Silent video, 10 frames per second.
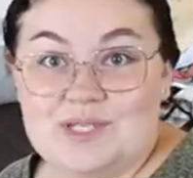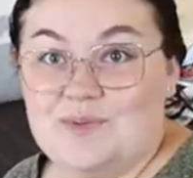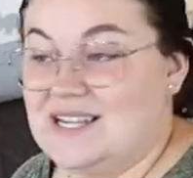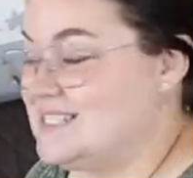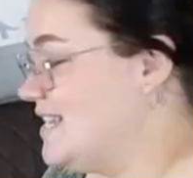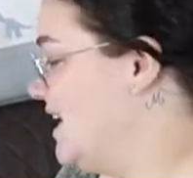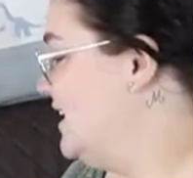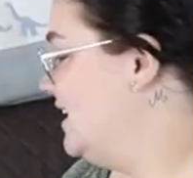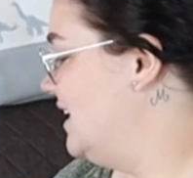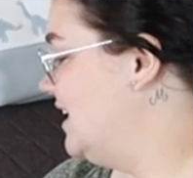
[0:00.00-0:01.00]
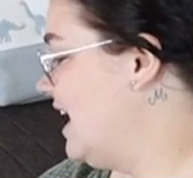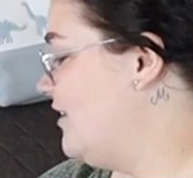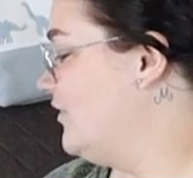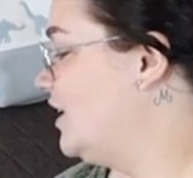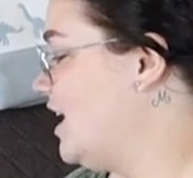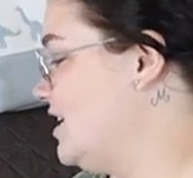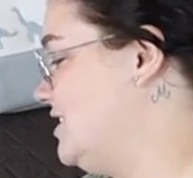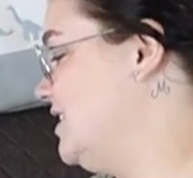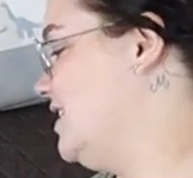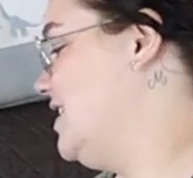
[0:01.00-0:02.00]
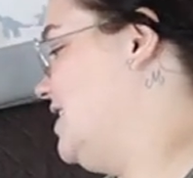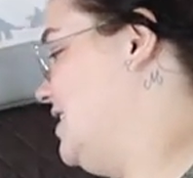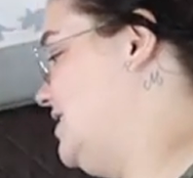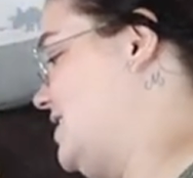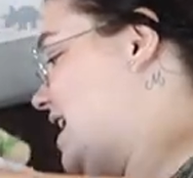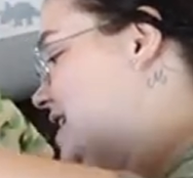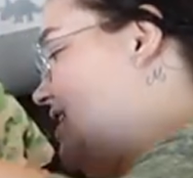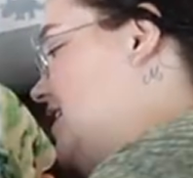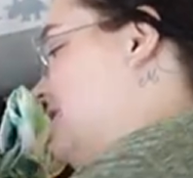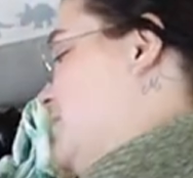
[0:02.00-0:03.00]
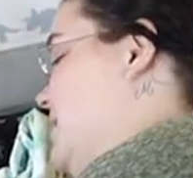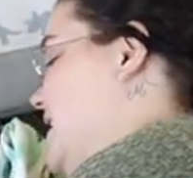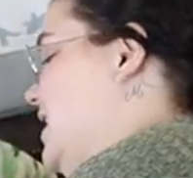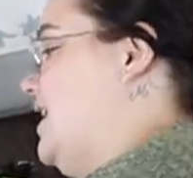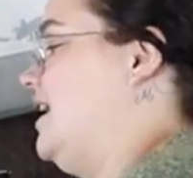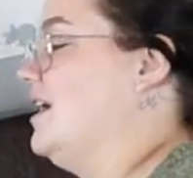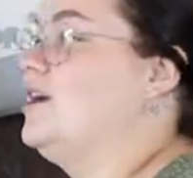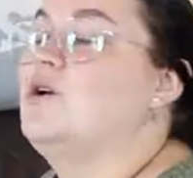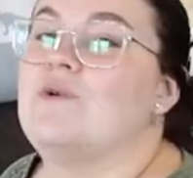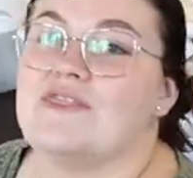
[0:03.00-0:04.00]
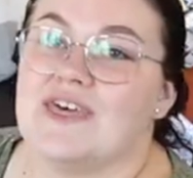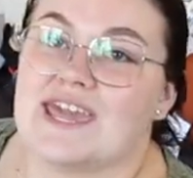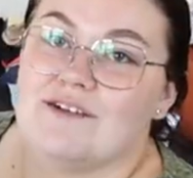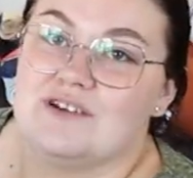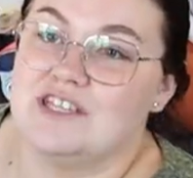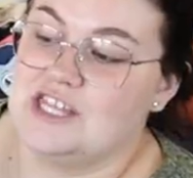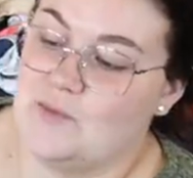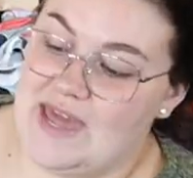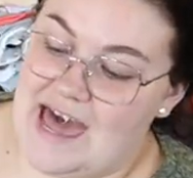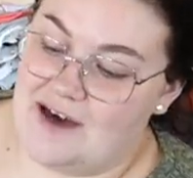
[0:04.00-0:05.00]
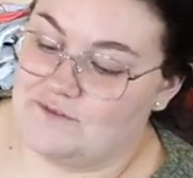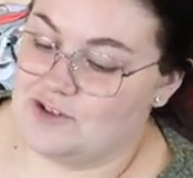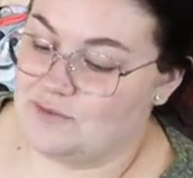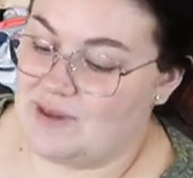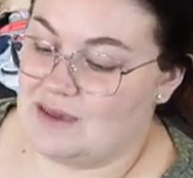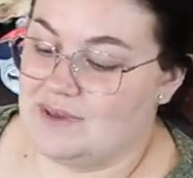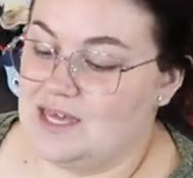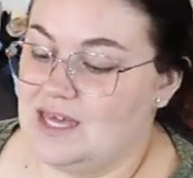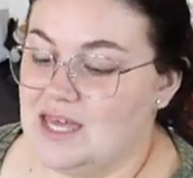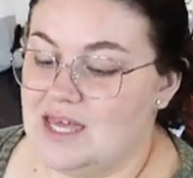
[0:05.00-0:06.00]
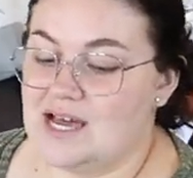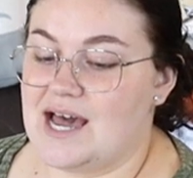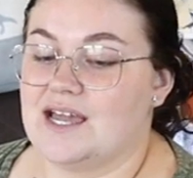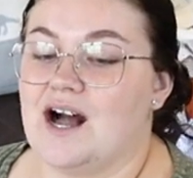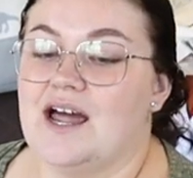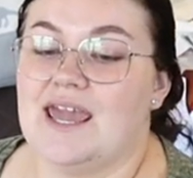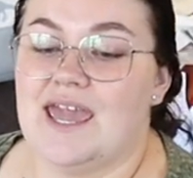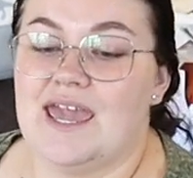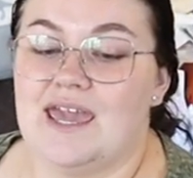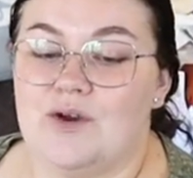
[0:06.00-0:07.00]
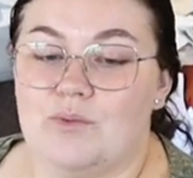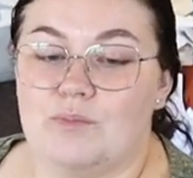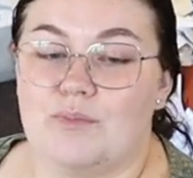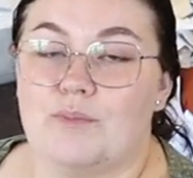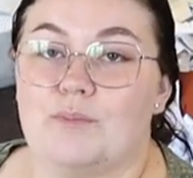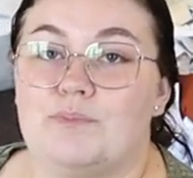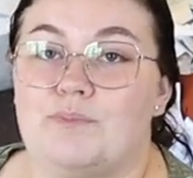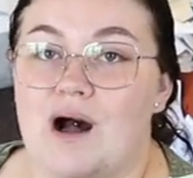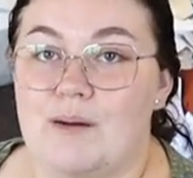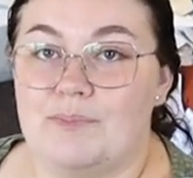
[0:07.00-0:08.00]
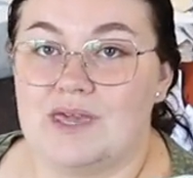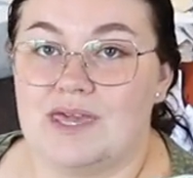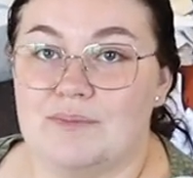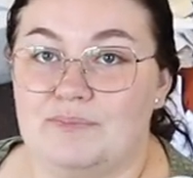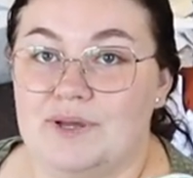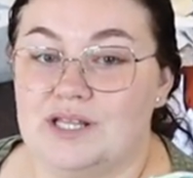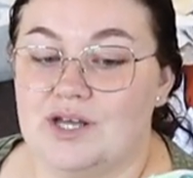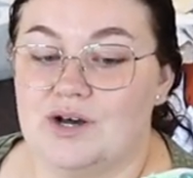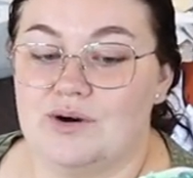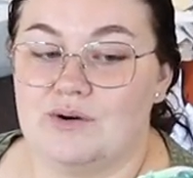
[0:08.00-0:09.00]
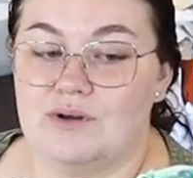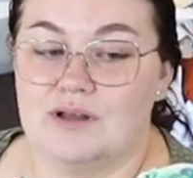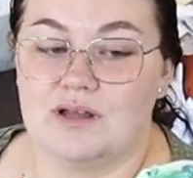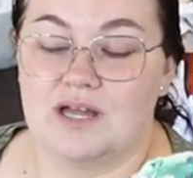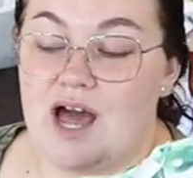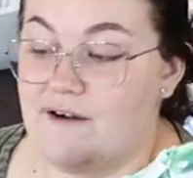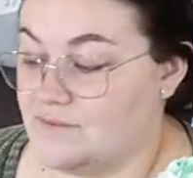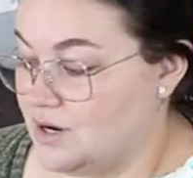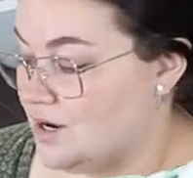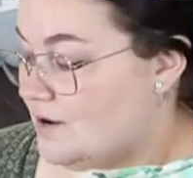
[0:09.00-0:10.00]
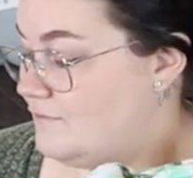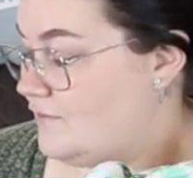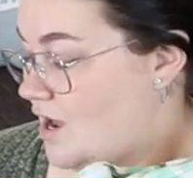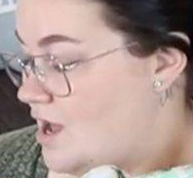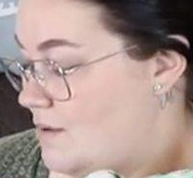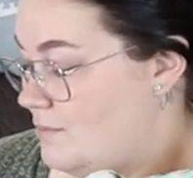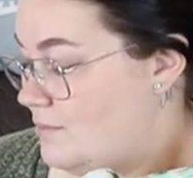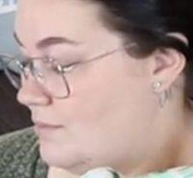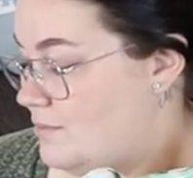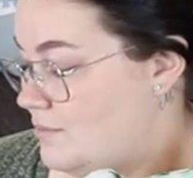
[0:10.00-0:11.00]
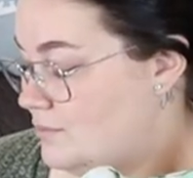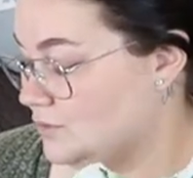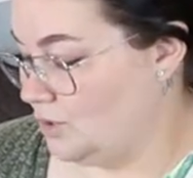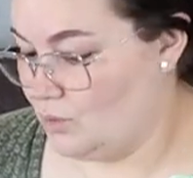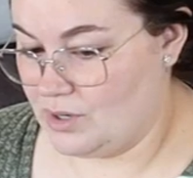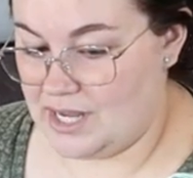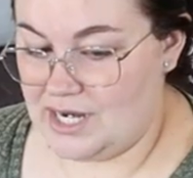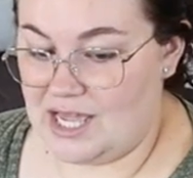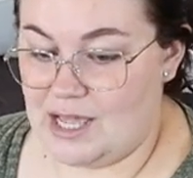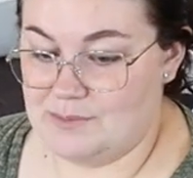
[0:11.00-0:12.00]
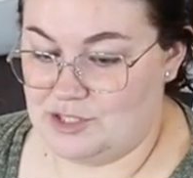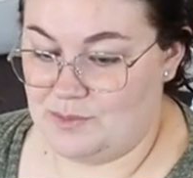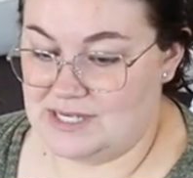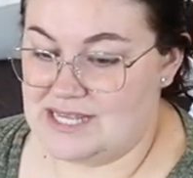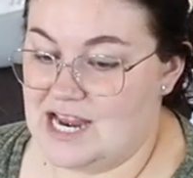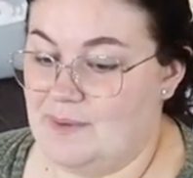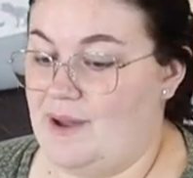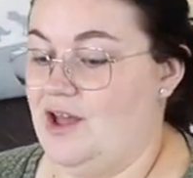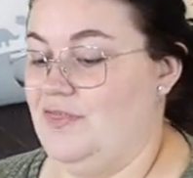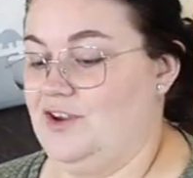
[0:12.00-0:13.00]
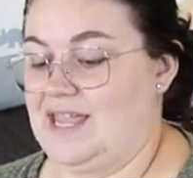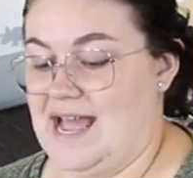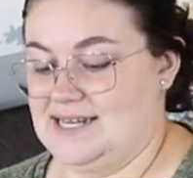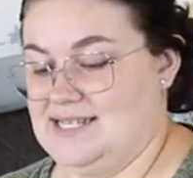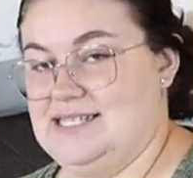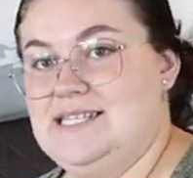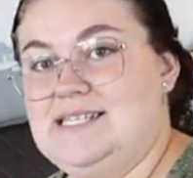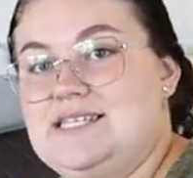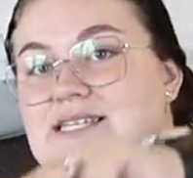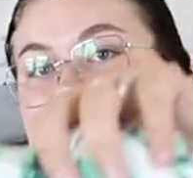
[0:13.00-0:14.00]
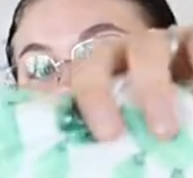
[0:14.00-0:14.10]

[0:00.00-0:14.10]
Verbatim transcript: was super excited. I forgot to say it in the beginning with like everything that we have for the baby. I got a Boppy pillow cover from Lauren. I'm super excited about their cactuses.